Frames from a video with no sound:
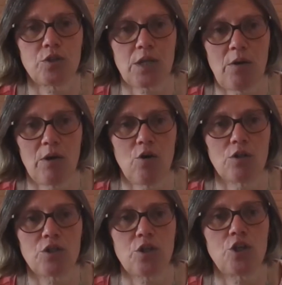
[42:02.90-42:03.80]
what's going
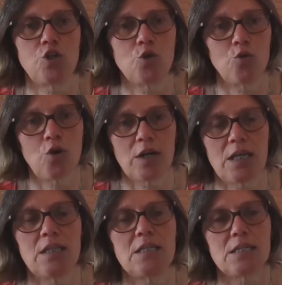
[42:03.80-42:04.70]
on so that you're
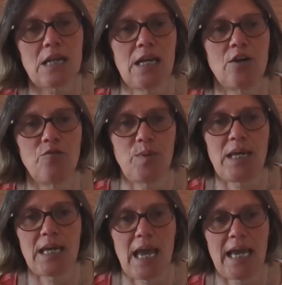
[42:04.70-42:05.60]
not in this state of
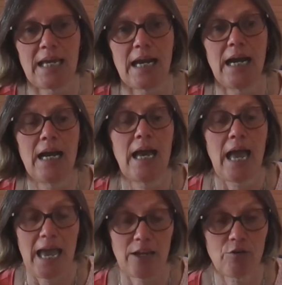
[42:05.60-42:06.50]
being
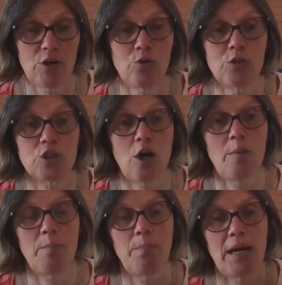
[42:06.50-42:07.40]
angry all the
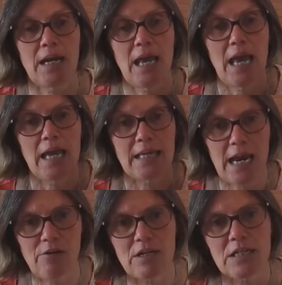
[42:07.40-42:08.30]
time. But
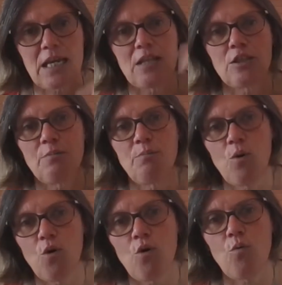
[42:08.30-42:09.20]
guaranteed, the
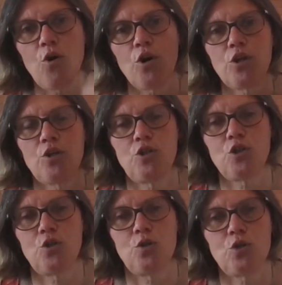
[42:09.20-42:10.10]
more work you
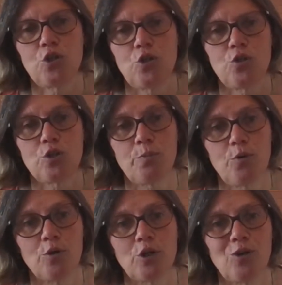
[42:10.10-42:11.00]
do to
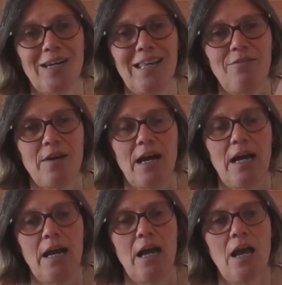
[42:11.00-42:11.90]
support your
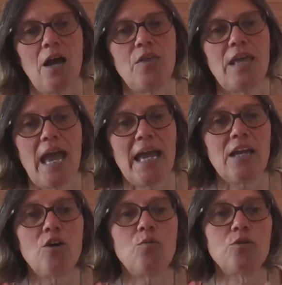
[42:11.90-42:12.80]
liver, the
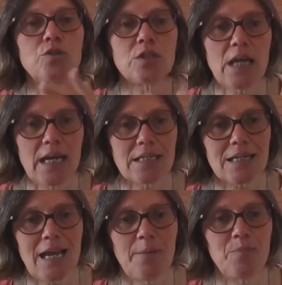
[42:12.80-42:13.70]
anger will start
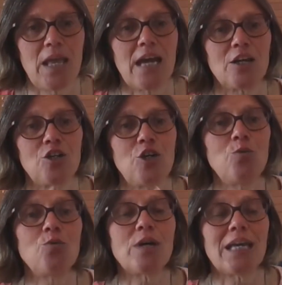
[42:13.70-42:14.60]
to come down and
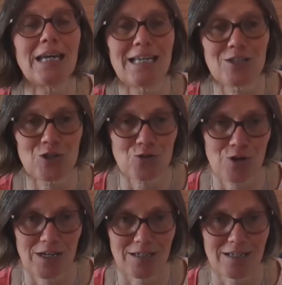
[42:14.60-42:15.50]
you will get less
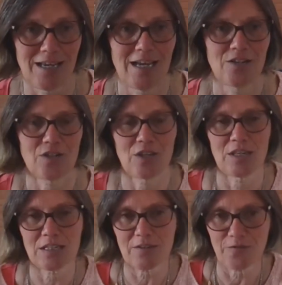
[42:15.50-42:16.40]
triggered. So
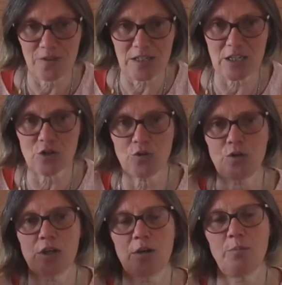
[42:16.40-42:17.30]
there's a
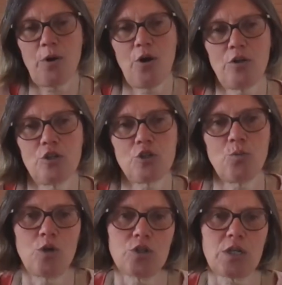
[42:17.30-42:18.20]
physical component
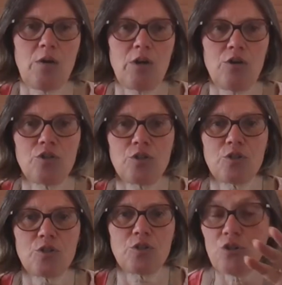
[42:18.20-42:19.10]
to what's going on. So
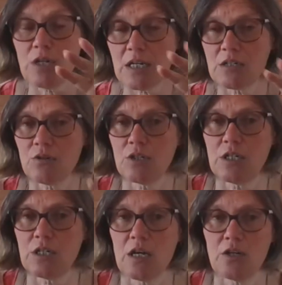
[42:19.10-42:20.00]
we do need to
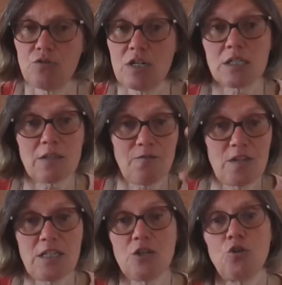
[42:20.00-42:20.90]
address the
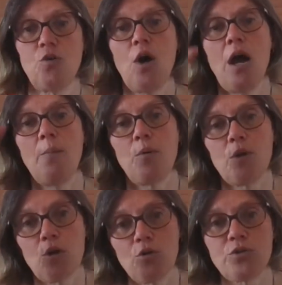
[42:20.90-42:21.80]
physical, but
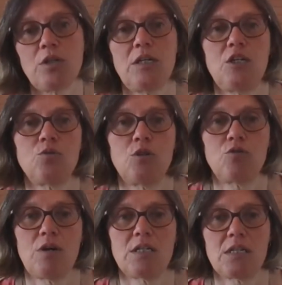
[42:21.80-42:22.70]
we also need to
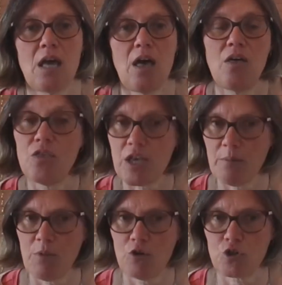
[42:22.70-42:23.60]
address
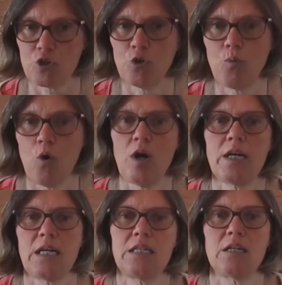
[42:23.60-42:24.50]
the emotional.
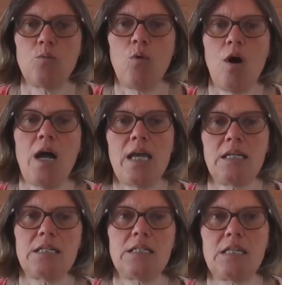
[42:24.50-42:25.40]
What is it?
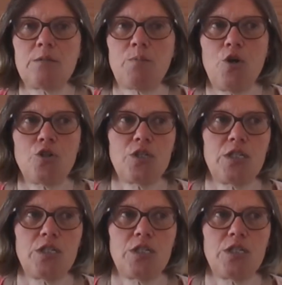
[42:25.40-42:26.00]
Why does this